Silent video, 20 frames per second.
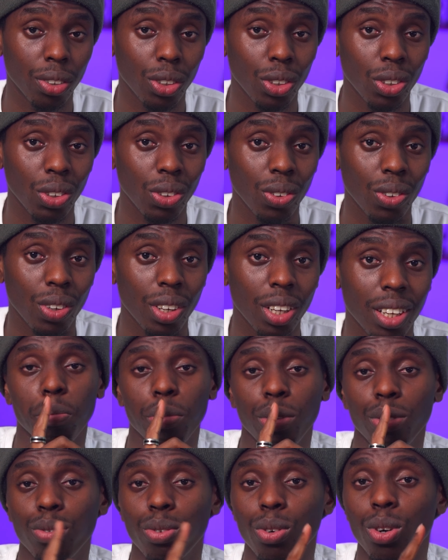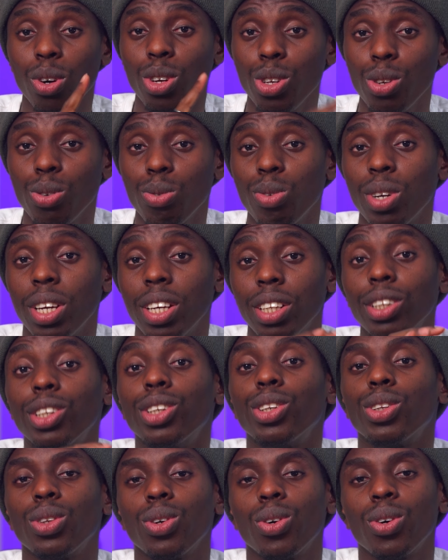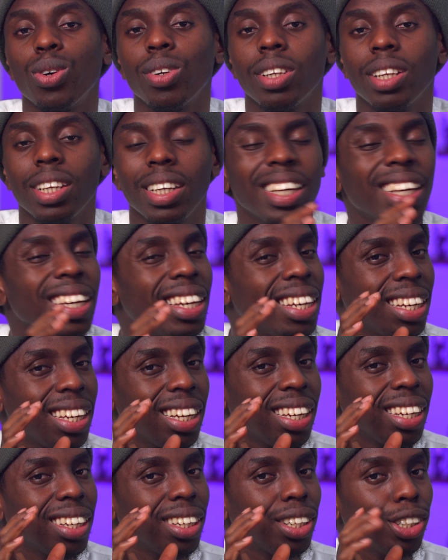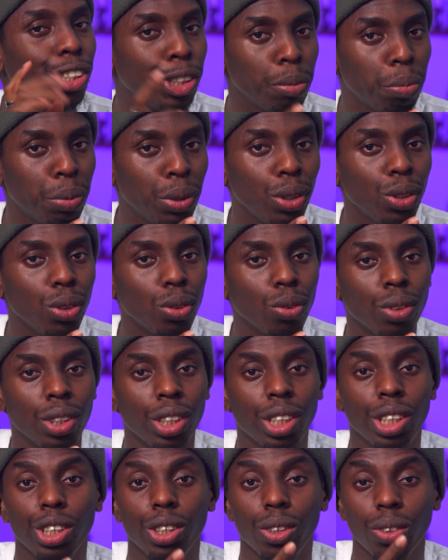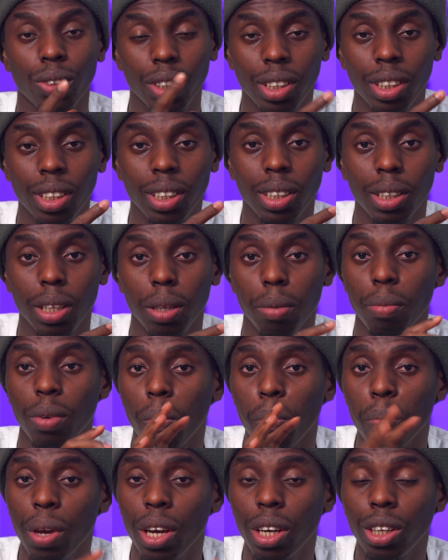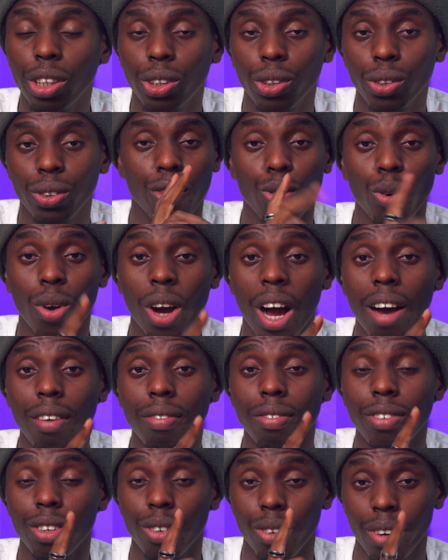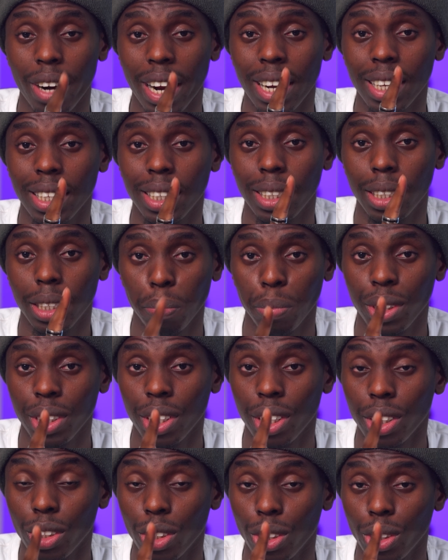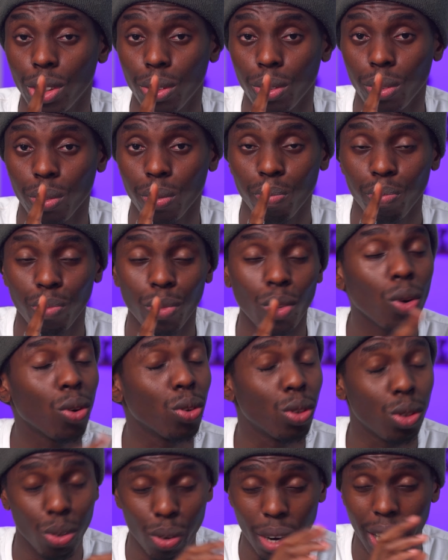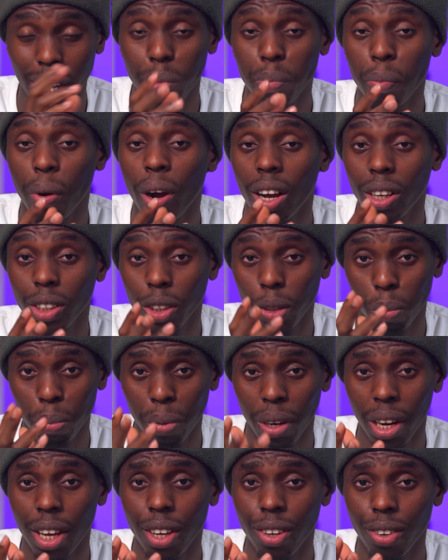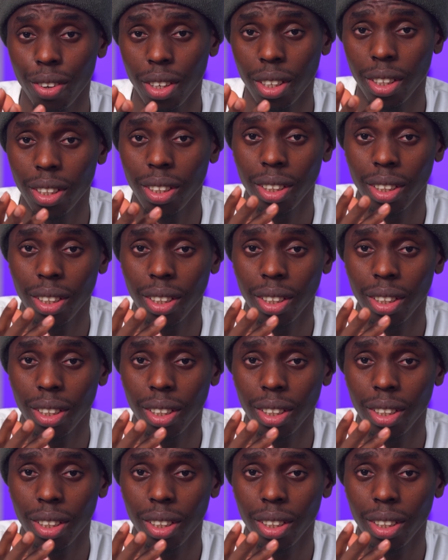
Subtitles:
So before you install a GPU in your system, make sure you have the right PSU or the right power supply unit.